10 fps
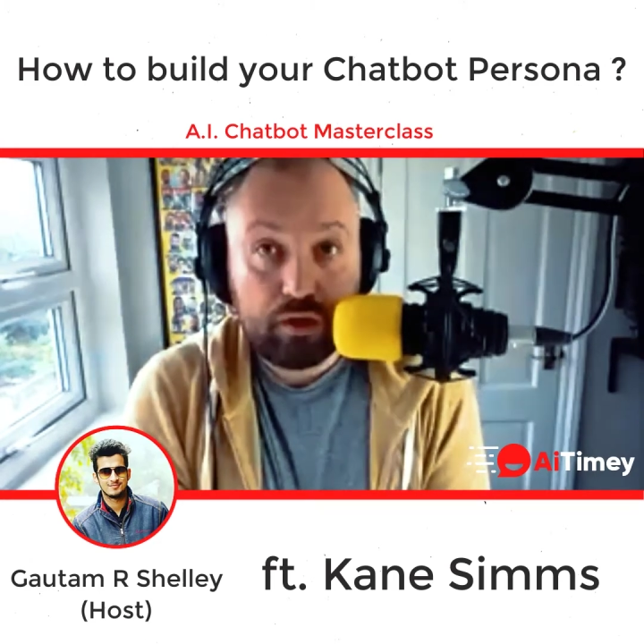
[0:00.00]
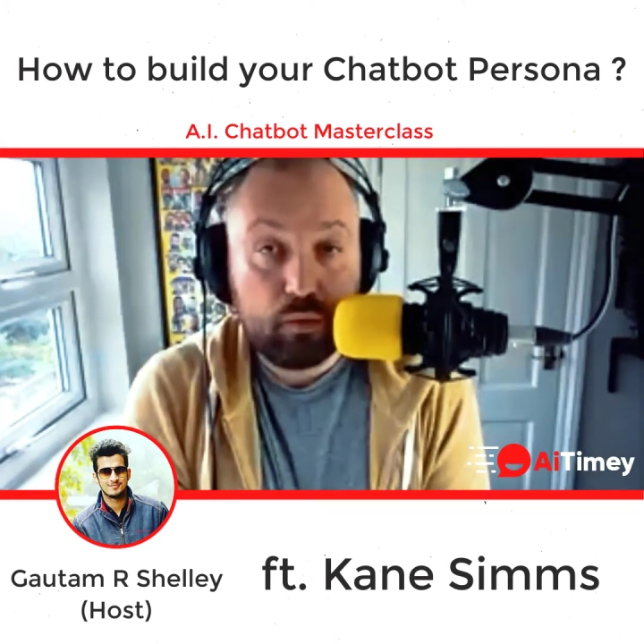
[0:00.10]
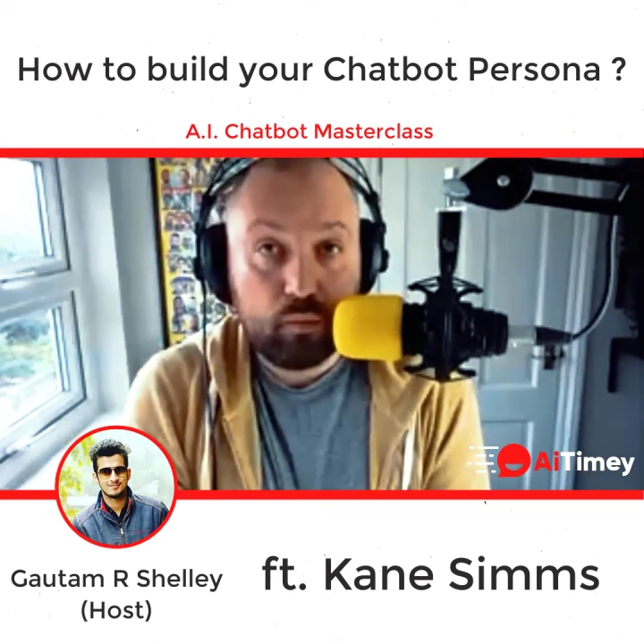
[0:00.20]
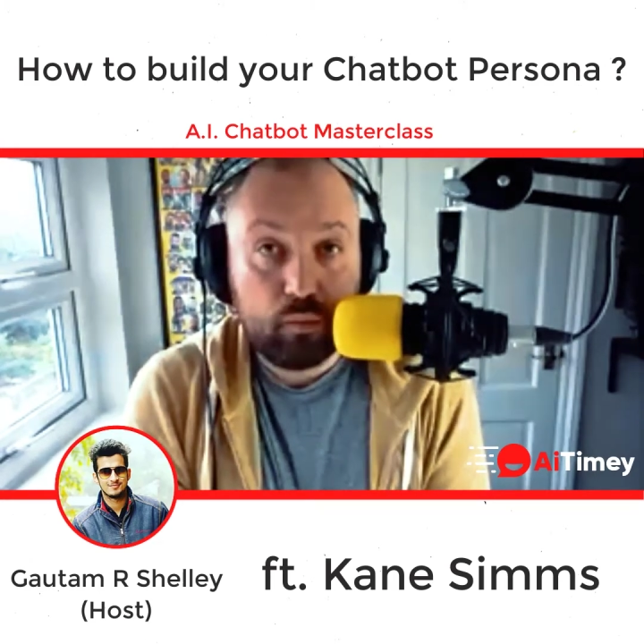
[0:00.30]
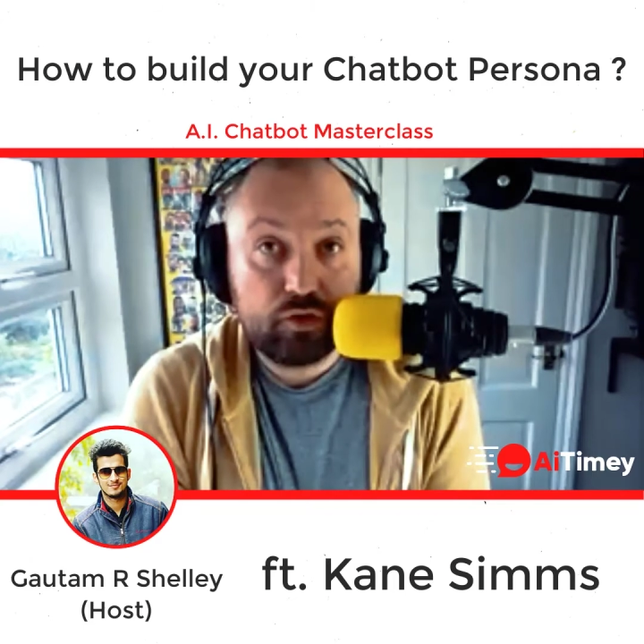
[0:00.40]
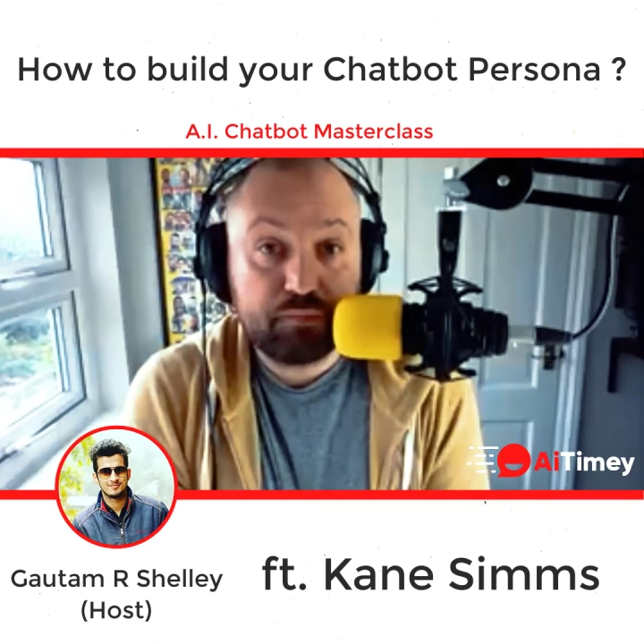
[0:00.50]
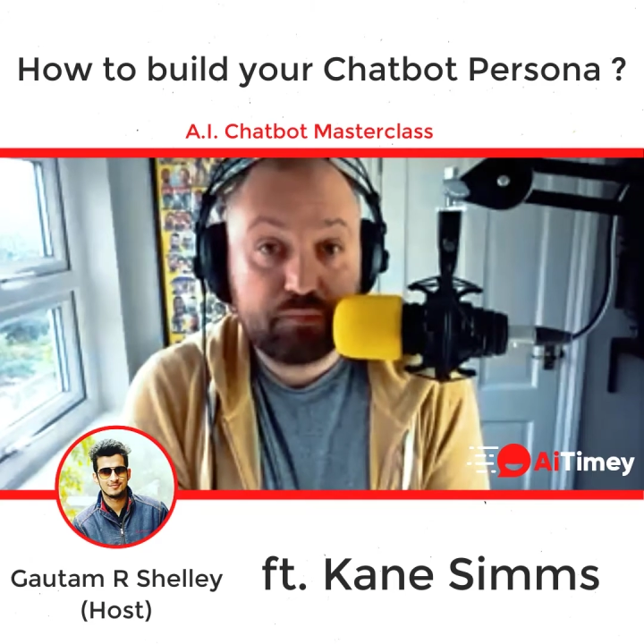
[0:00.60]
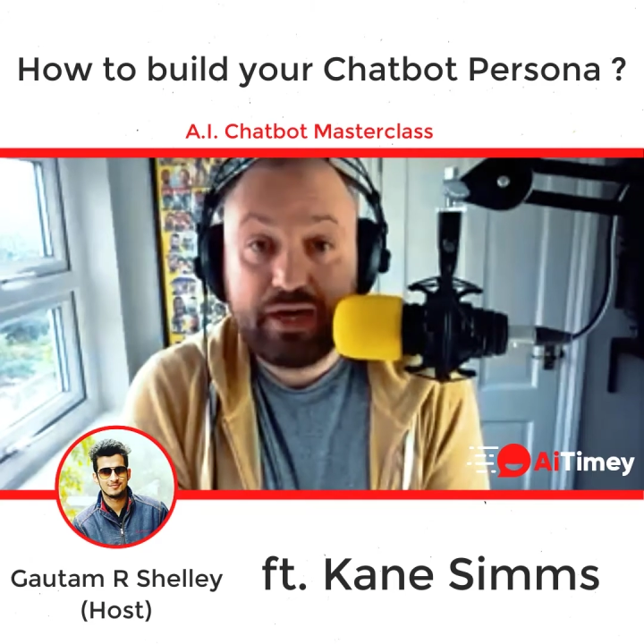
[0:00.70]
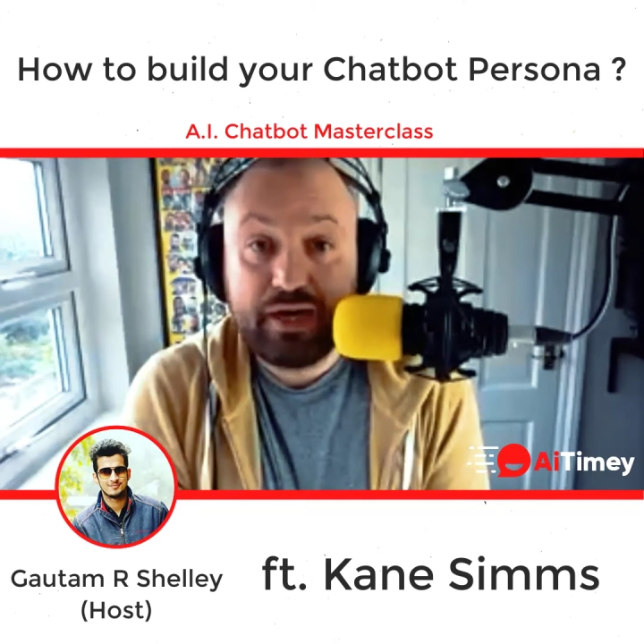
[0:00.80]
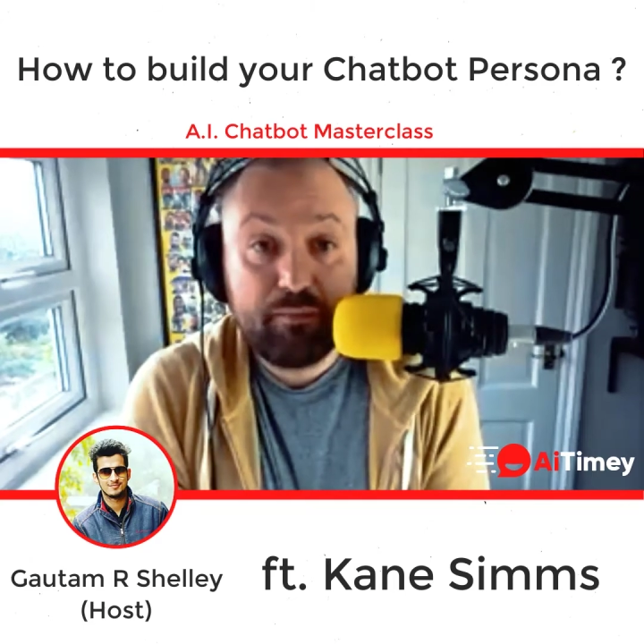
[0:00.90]
we'll just
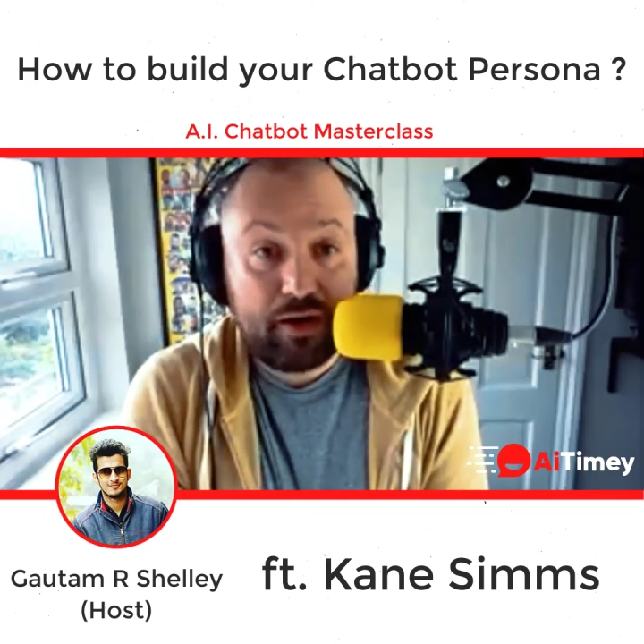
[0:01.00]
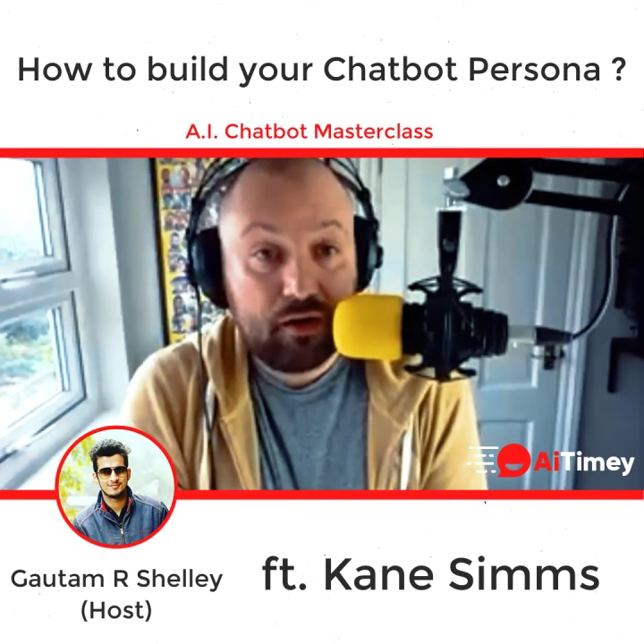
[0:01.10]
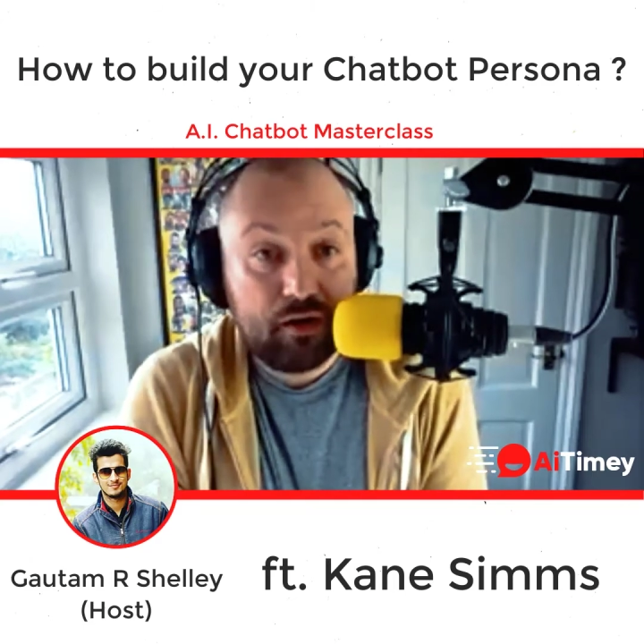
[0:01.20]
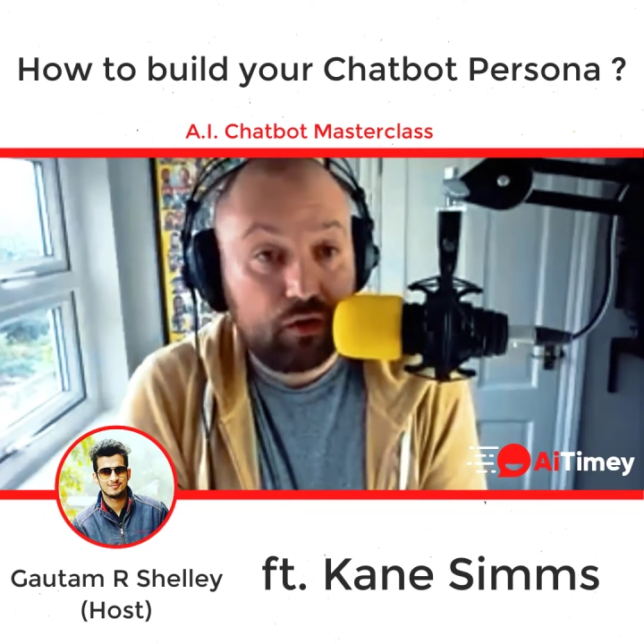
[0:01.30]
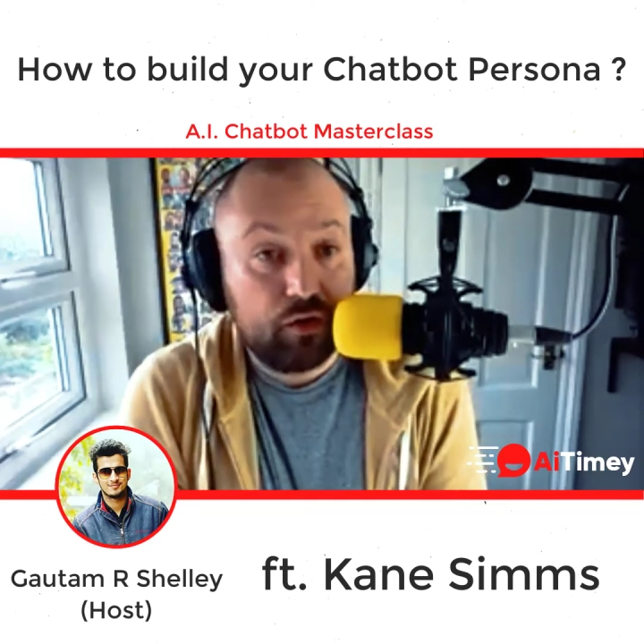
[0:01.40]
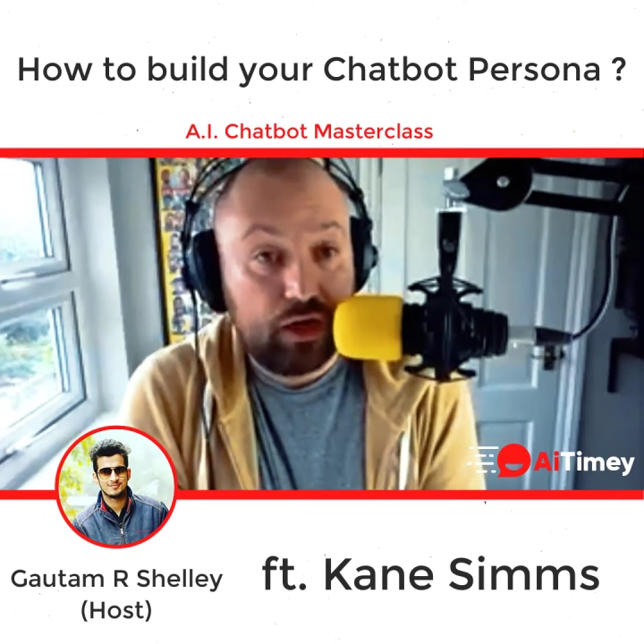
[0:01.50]
piggyback on